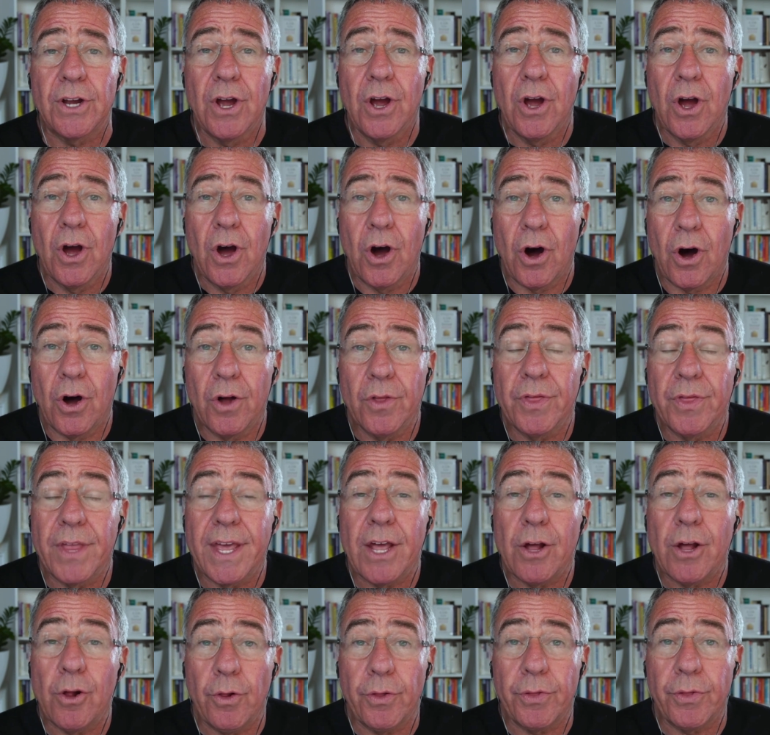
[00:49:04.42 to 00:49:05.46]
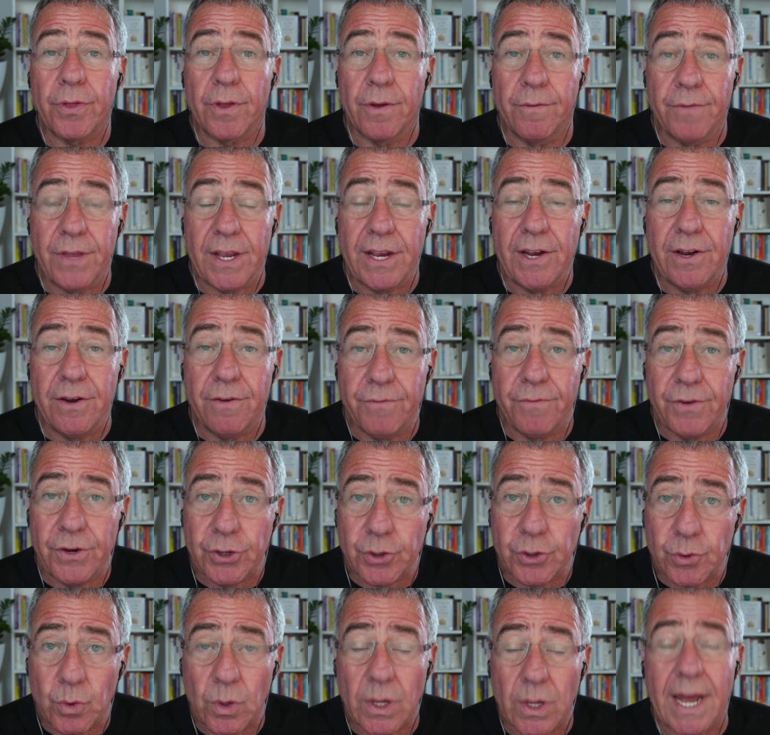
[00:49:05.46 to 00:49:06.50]
on the health of the individual
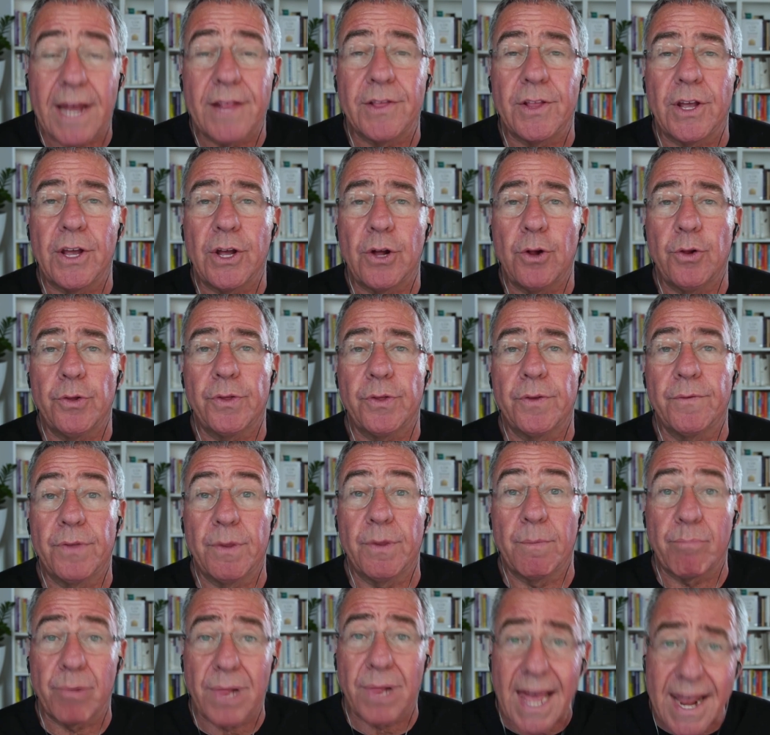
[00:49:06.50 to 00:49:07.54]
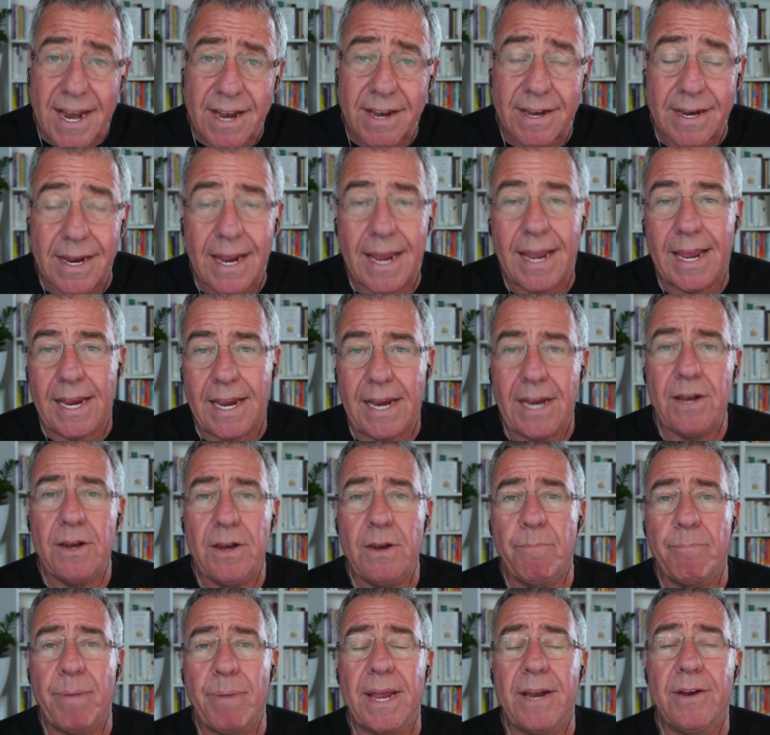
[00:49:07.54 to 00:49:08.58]
and the health of the planet,
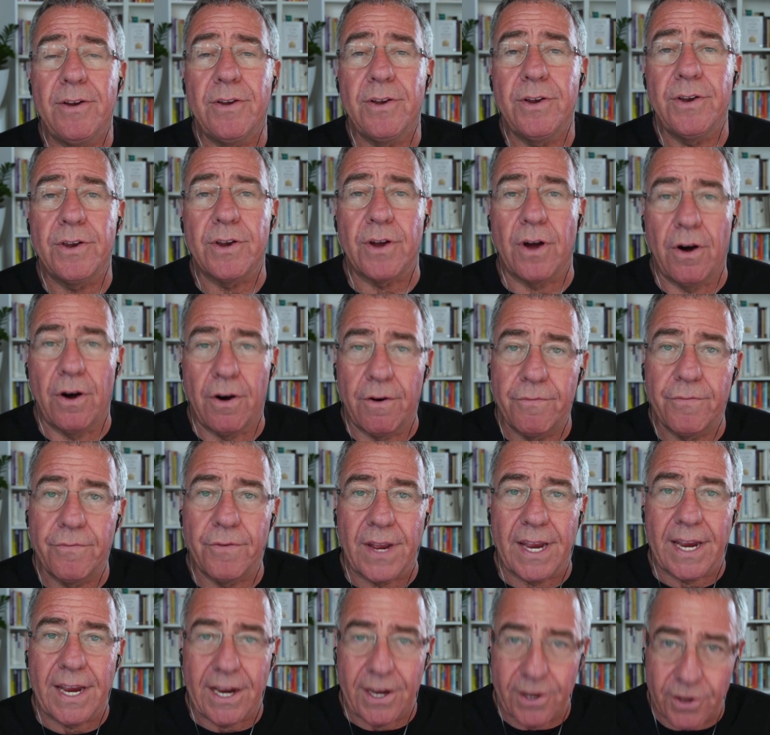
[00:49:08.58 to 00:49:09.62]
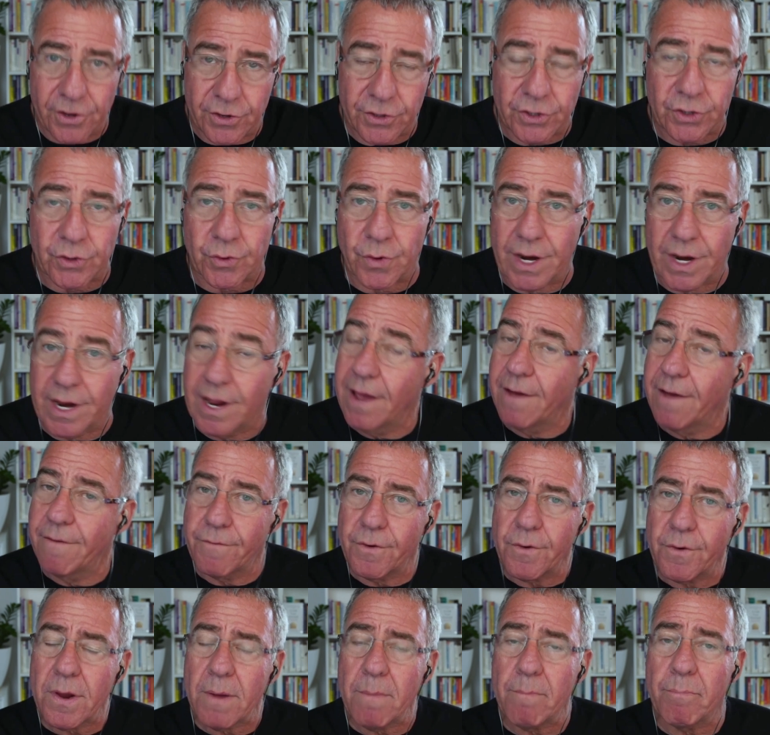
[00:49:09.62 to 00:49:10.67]
independent of industry. Very
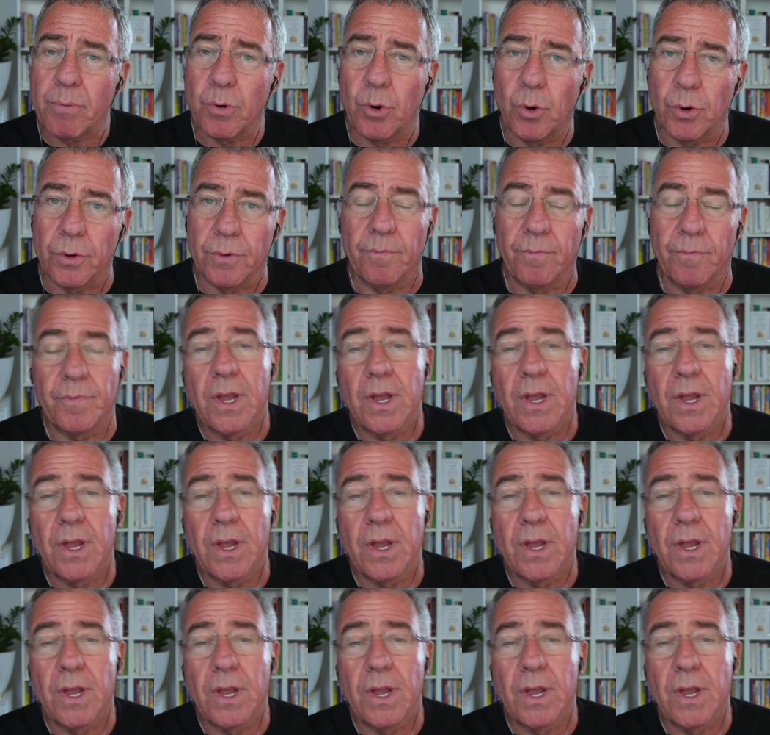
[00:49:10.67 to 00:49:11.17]
important.